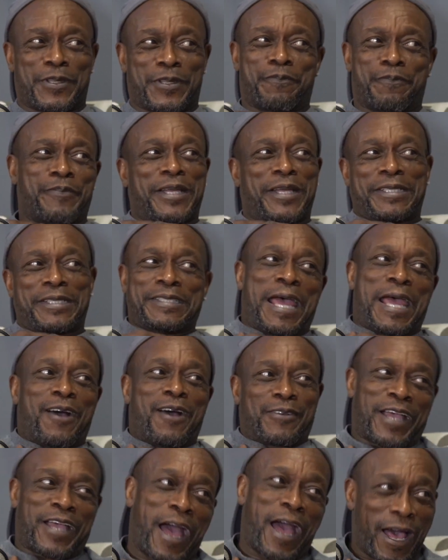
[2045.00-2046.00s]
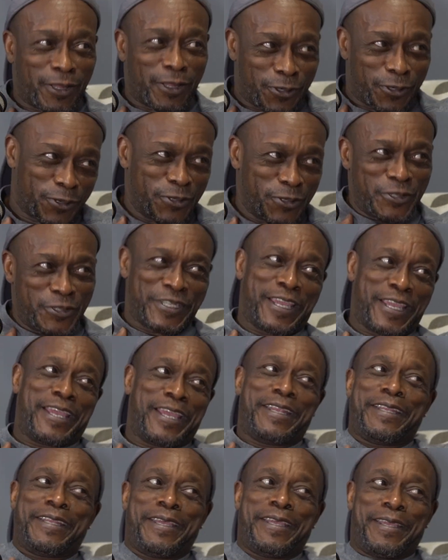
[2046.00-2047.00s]
with the button-down collars.
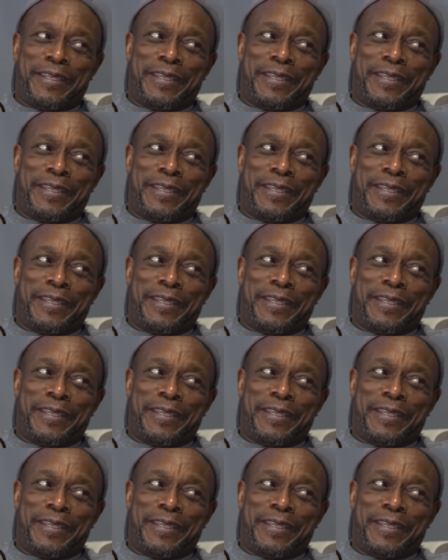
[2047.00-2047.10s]
And